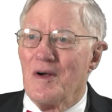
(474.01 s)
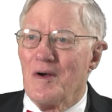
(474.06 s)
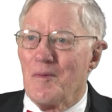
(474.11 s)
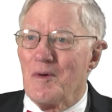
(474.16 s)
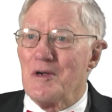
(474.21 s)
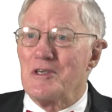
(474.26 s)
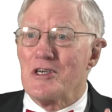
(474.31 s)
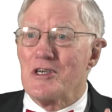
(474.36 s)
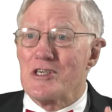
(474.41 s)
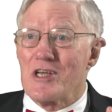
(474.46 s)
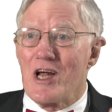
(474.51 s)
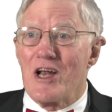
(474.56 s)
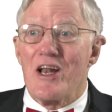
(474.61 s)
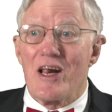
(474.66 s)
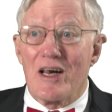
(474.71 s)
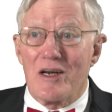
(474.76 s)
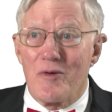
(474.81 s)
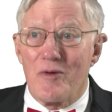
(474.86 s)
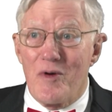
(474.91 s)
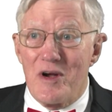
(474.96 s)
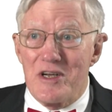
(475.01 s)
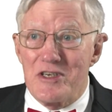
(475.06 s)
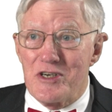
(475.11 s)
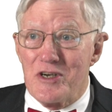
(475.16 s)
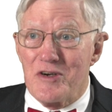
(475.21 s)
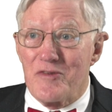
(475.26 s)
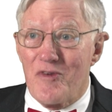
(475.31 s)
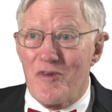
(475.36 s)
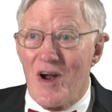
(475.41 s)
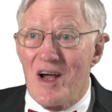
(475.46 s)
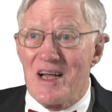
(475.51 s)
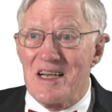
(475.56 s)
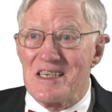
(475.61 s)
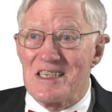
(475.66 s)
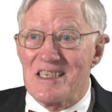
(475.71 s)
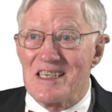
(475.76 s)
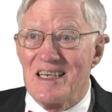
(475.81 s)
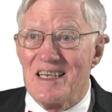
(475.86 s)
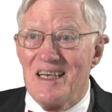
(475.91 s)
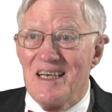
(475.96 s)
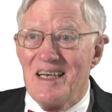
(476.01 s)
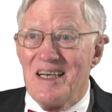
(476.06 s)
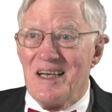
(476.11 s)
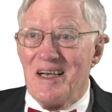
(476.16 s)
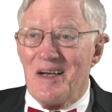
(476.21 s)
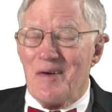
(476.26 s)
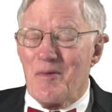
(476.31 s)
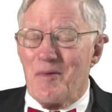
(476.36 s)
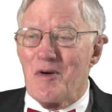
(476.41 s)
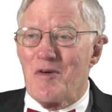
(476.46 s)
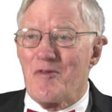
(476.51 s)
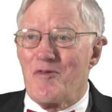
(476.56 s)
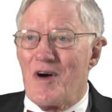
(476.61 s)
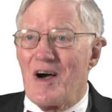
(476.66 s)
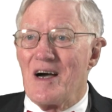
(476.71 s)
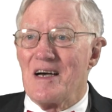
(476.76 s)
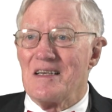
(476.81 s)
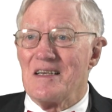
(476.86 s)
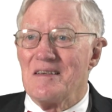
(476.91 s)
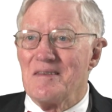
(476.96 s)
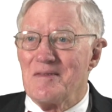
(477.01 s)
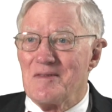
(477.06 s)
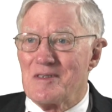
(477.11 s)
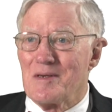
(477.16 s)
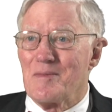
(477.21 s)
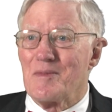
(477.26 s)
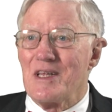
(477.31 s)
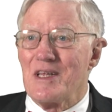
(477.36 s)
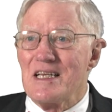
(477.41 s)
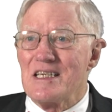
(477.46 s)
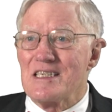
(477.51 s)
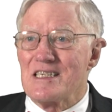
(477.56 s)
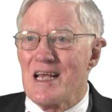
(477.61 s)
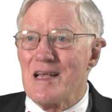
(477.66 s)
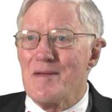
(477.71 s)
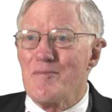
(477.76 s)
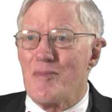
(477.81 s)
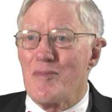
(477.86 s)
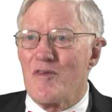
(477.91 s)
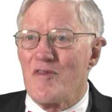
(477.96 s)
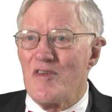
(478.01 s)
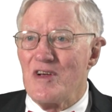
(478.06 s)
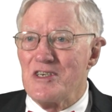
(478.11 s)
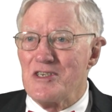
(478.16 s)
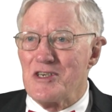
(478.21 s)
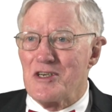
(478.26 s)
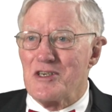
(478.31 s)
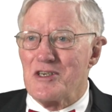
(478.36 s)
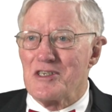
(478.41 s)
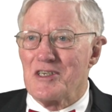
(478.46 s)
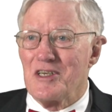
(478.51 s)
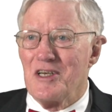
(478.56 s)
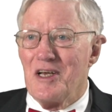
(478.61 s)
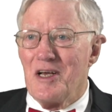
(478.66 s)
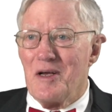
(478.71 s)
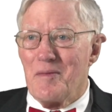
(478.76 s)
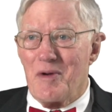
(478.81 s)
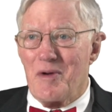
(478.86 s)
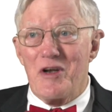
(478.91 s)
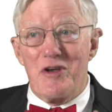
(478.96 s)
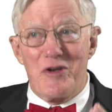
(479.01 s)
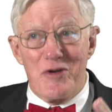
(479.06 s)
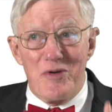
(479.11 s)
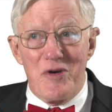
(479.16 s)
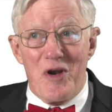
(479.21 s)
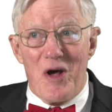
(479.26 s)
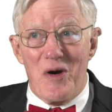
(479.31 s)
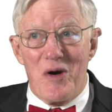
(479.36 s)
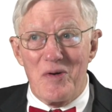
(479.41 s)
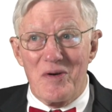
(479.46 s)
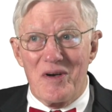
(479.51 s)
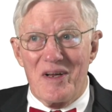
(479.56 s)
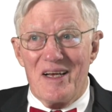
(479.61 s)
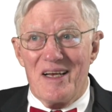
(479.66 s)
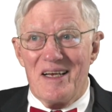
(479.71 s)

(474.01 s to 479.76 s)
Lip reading: which is our Declaration of Rights, we'll find some of these same provisions. But do note